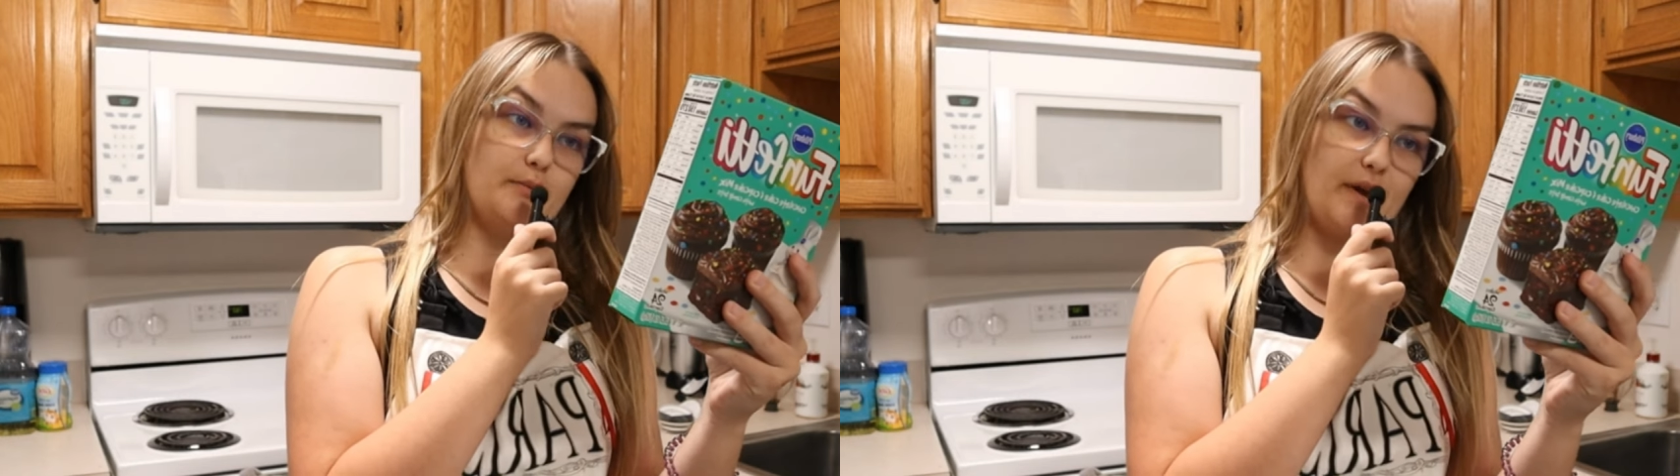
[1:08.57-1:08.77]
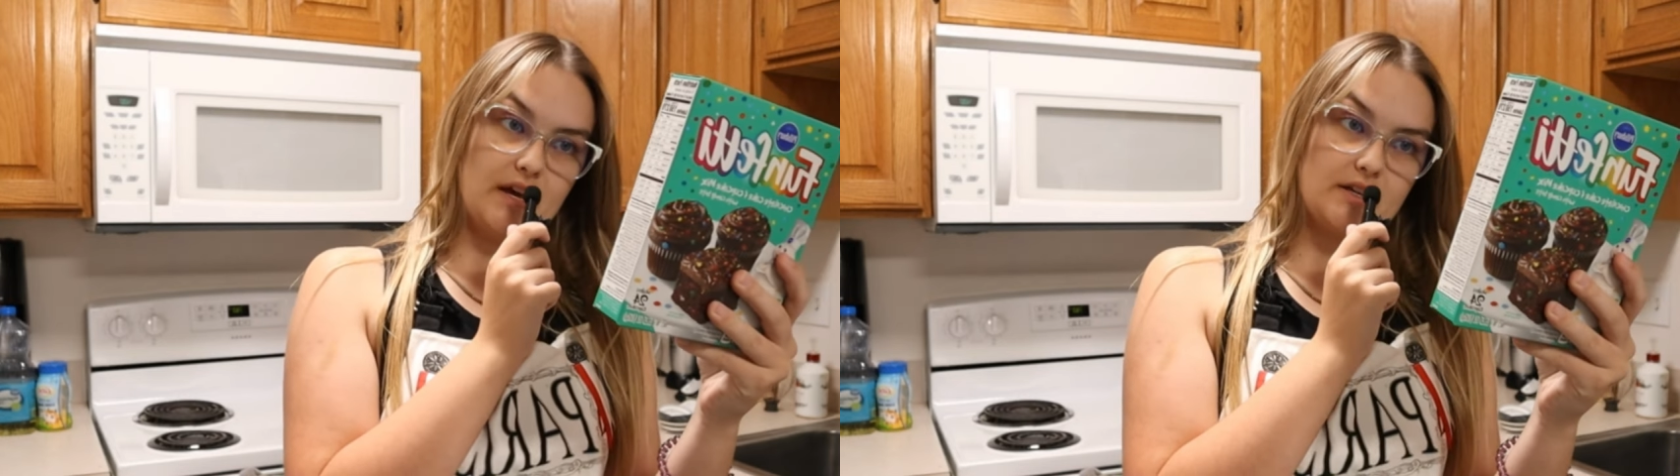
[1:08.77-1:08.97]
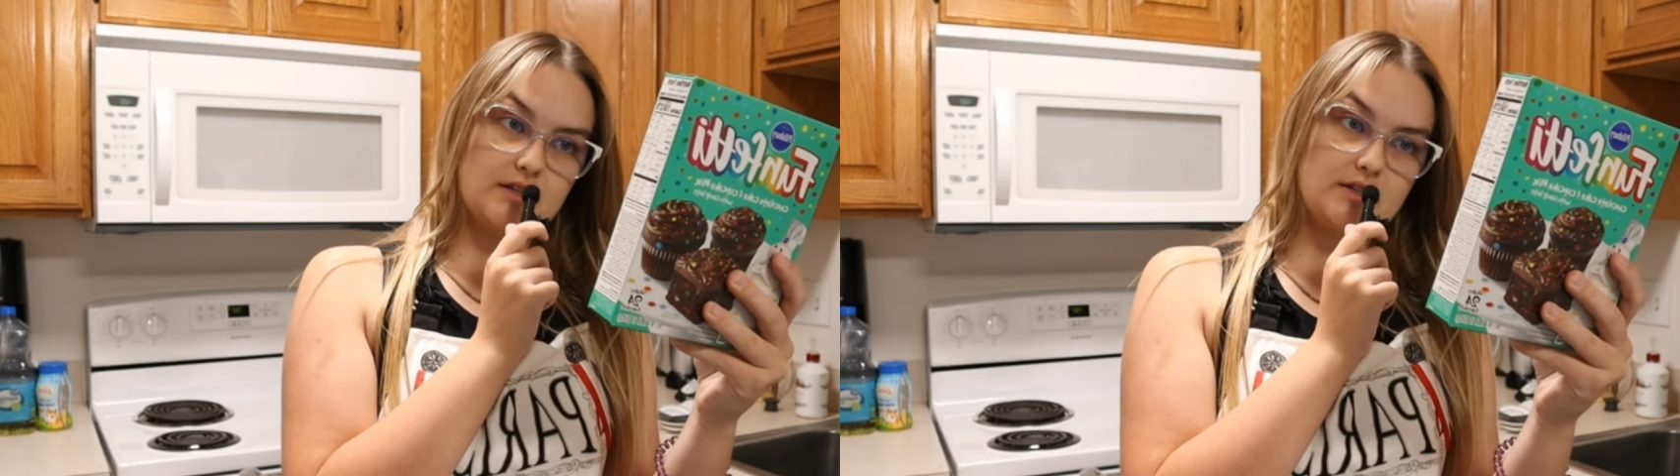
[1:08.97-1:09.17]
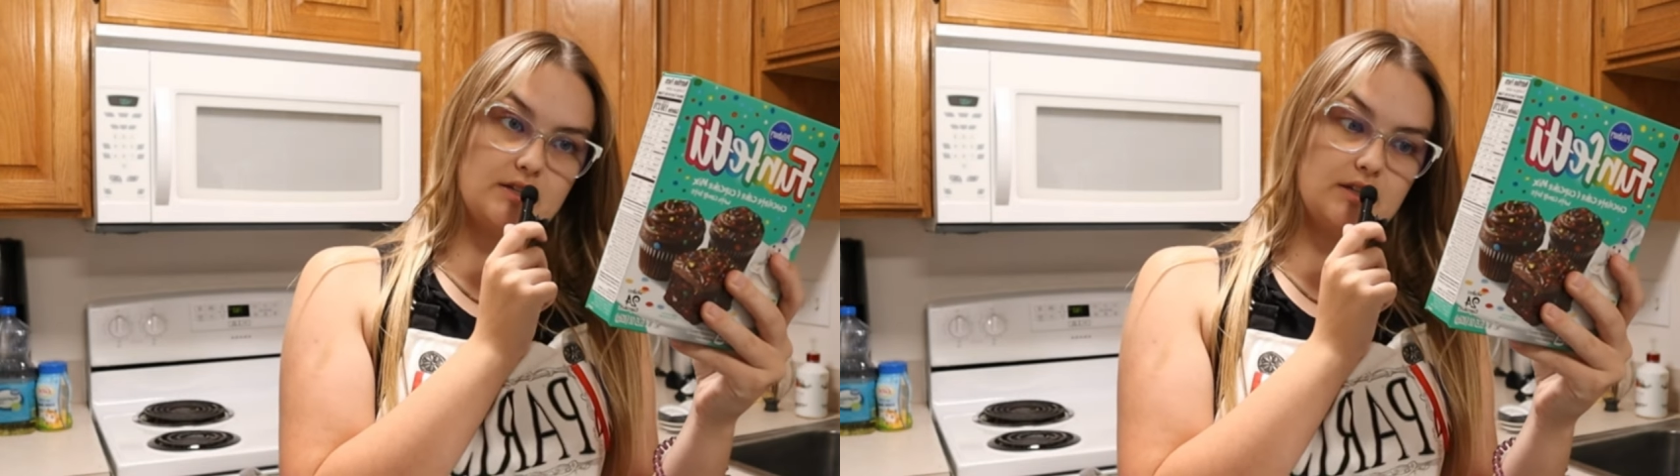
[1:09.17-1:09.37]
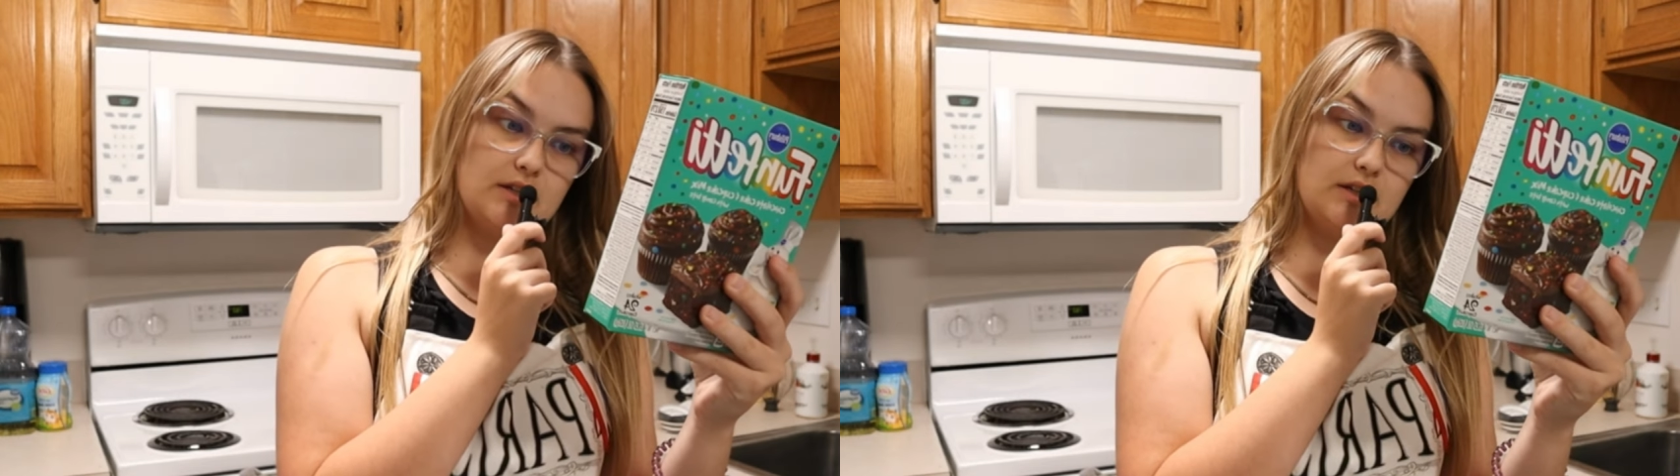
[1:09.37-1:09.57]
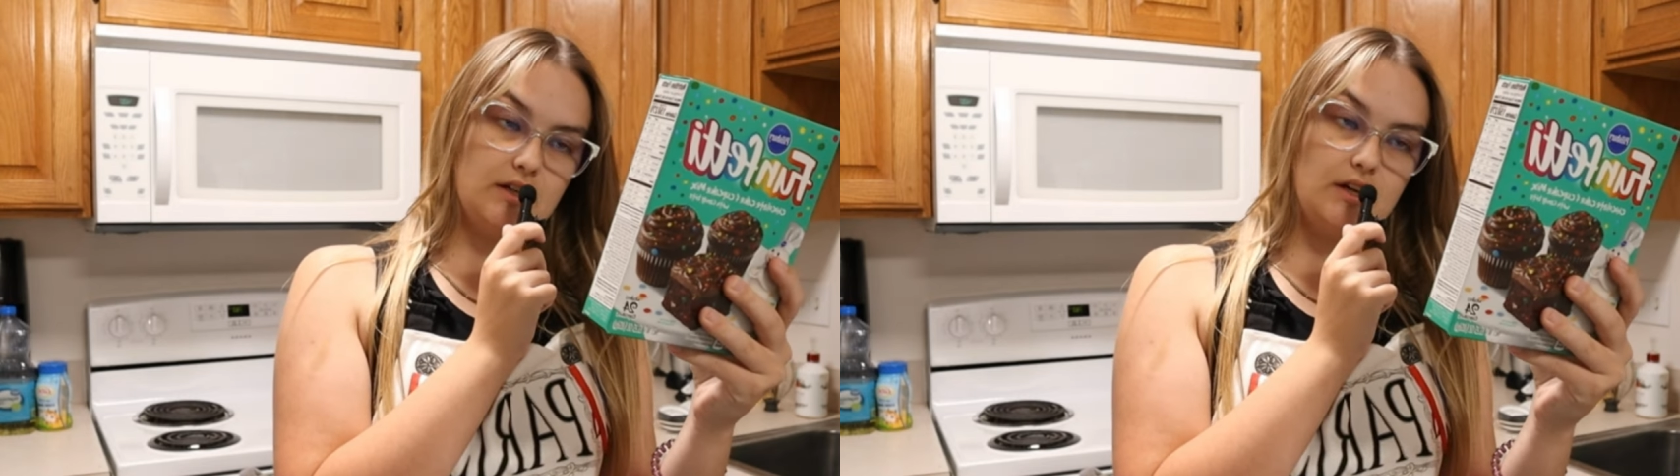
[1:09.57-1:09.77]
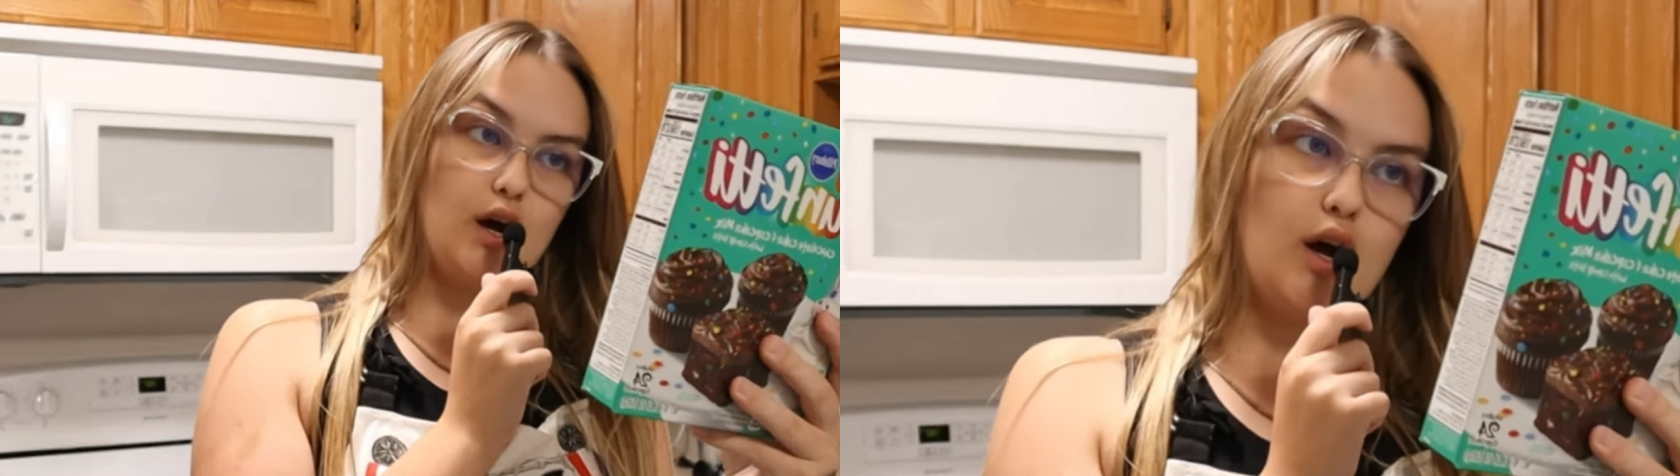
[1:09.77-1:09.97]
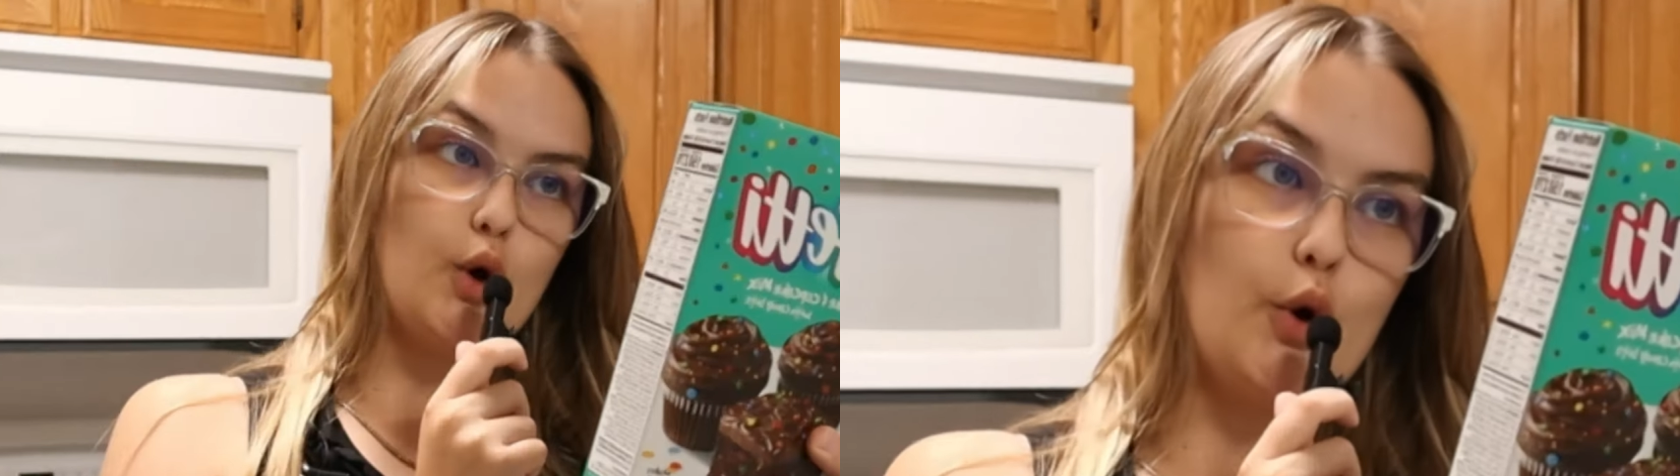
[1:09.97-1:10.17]
pans.
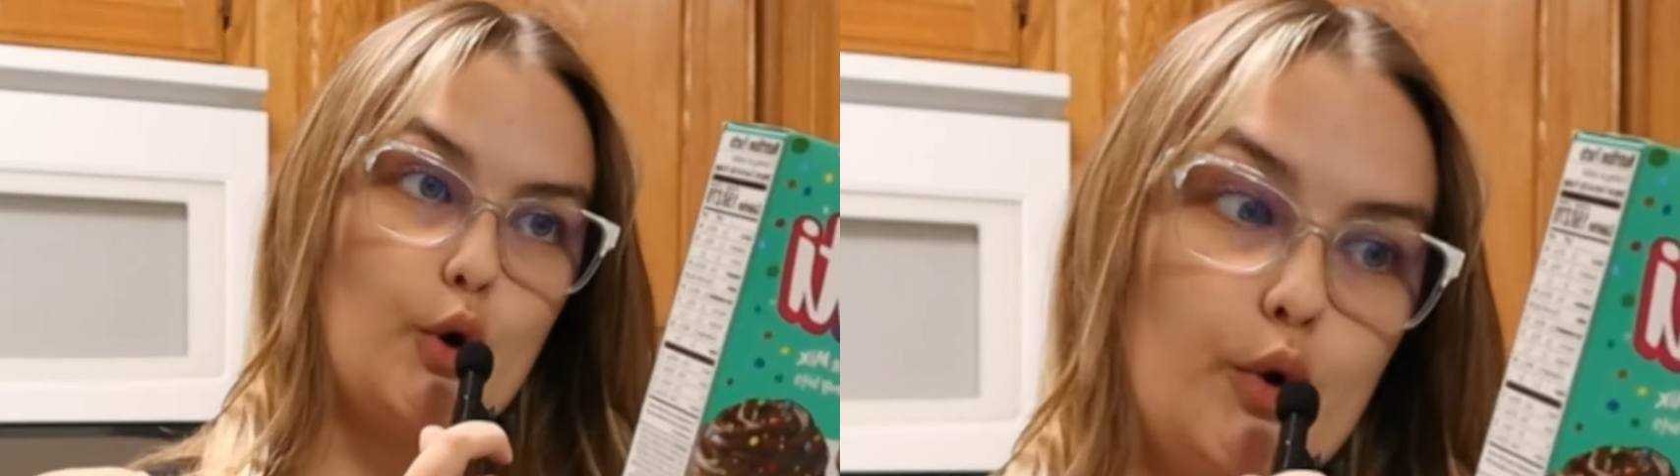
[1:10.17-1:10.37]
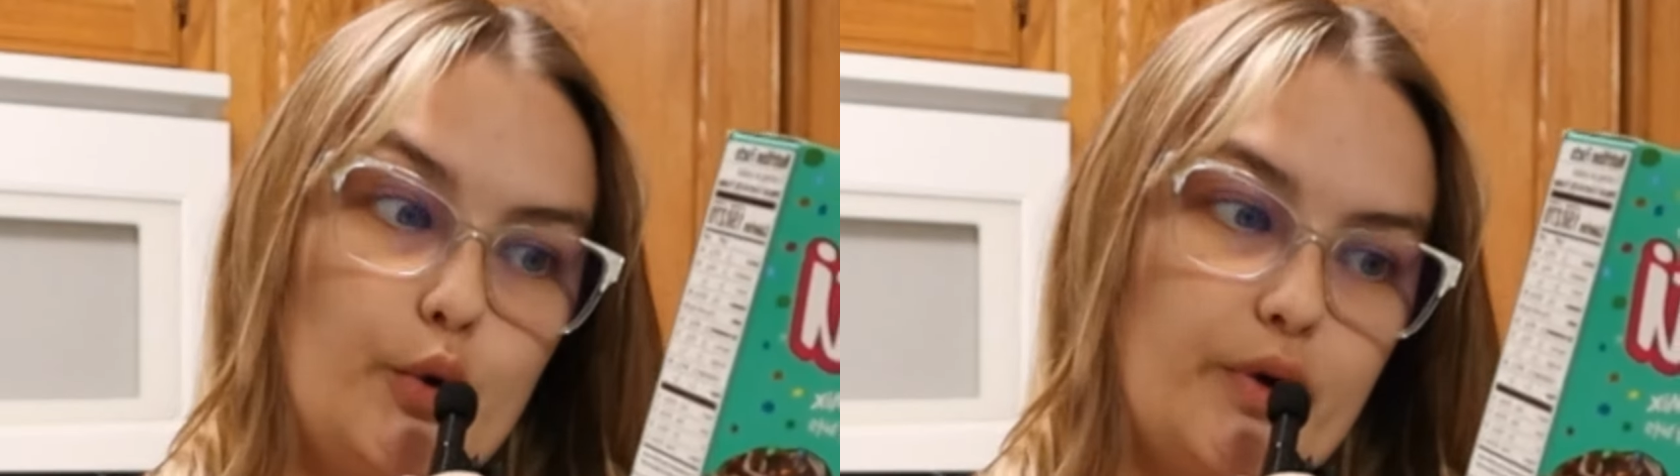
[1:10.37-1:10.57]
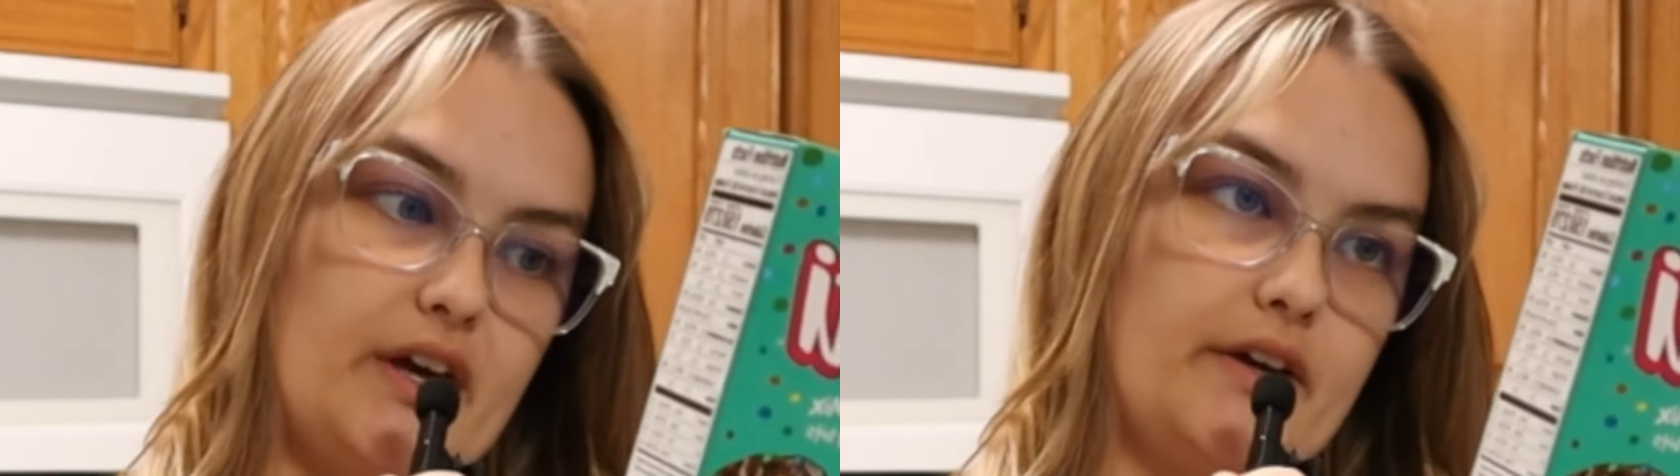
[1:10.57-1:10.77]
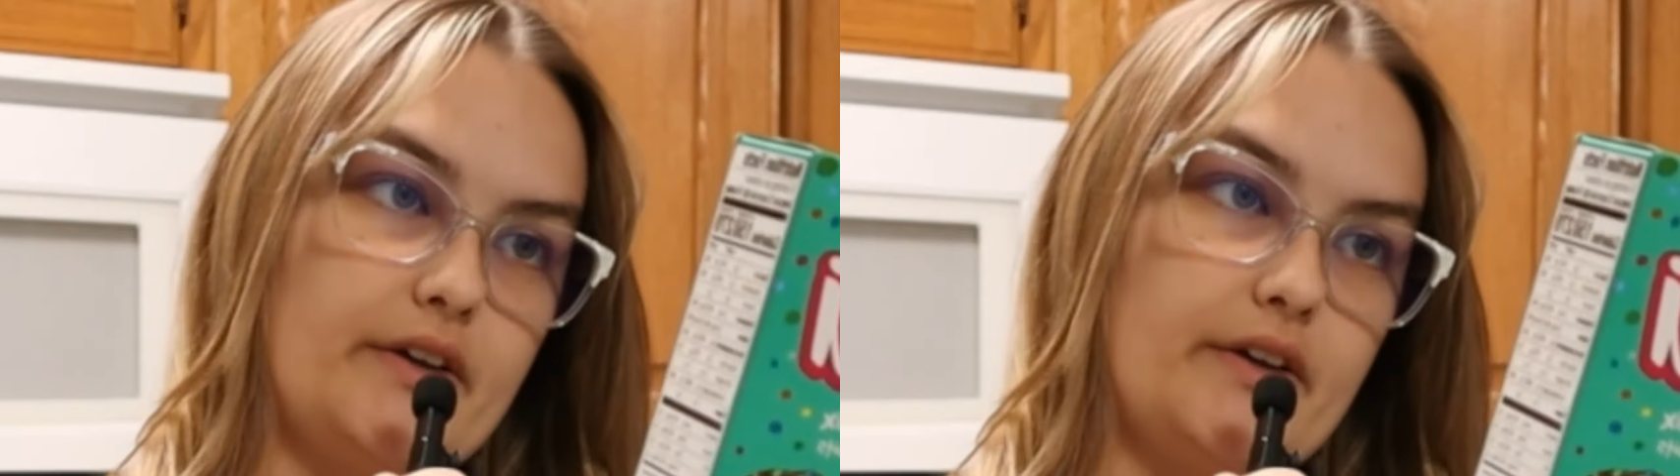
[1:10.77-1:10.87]
Okay,